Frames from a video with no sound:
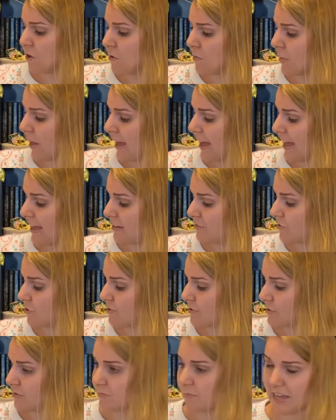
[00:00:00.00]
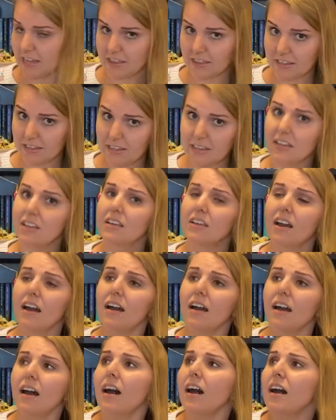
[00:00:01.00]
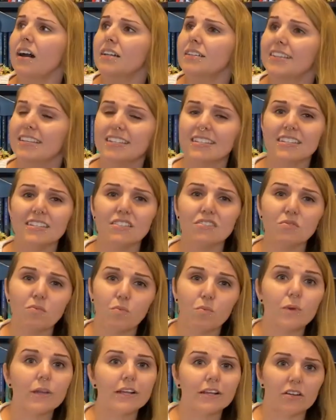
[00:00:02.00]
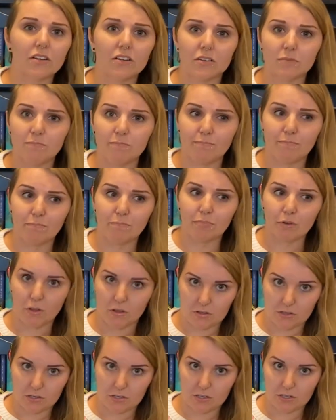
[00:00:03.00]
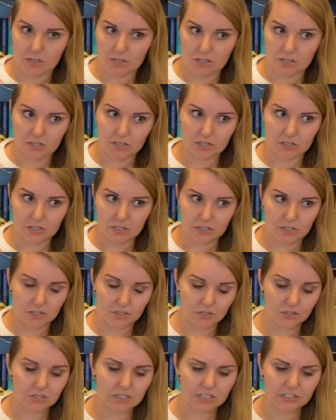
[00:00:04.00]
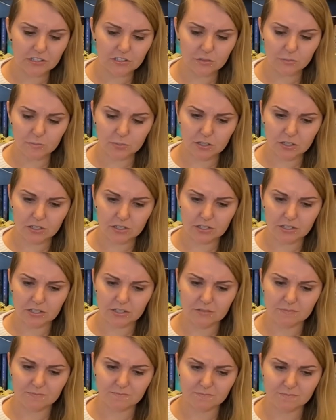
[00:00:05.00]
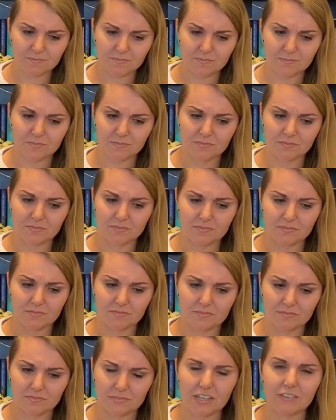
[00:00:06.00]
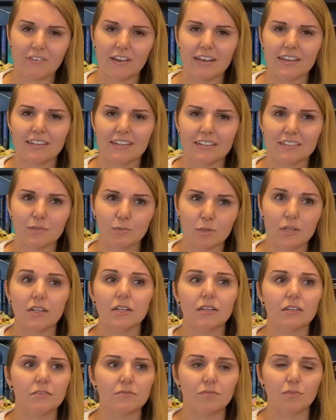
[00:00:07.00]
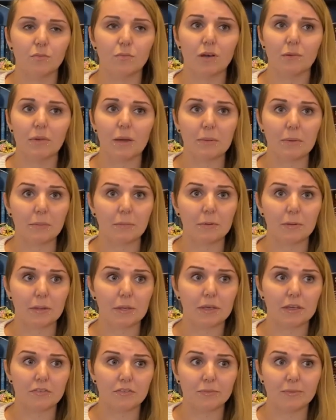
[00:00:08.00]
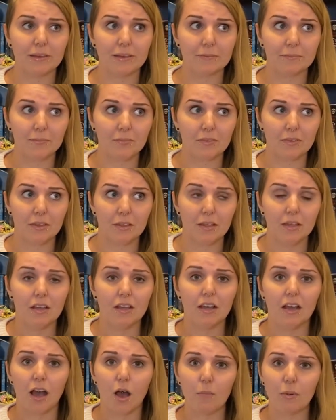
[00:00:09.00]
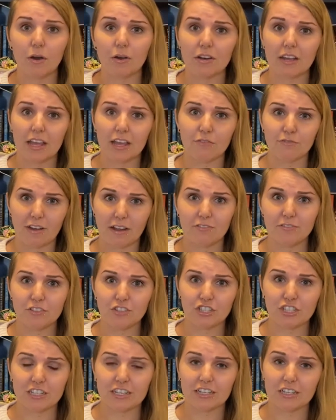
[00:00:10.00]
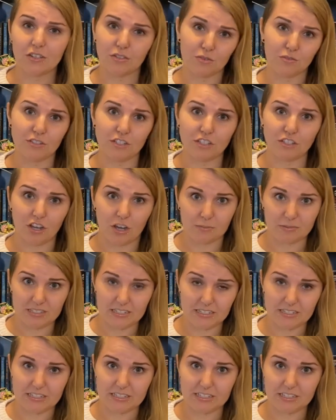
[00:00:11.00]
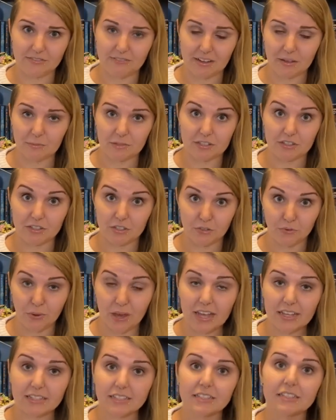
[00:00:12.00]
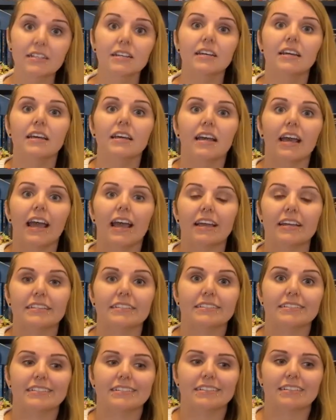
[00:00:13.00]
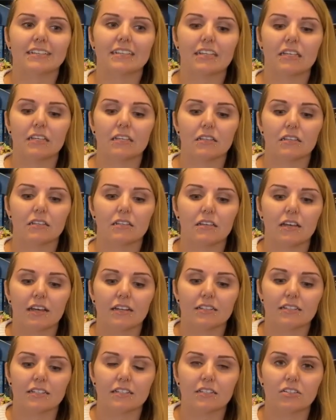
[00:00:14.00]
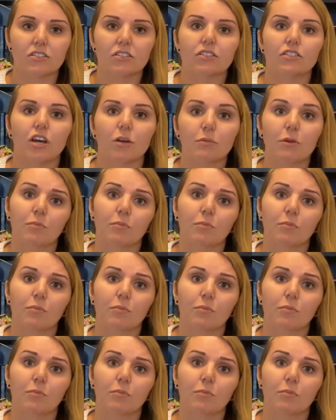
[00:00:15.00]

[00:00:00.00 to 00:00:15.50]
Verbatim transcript: by Andrew Smith. This is a weird book. So this is a book, if I can explain it from what my memory gives me, about a refugee kid who was adopted into this family in the U S, and he and his adopted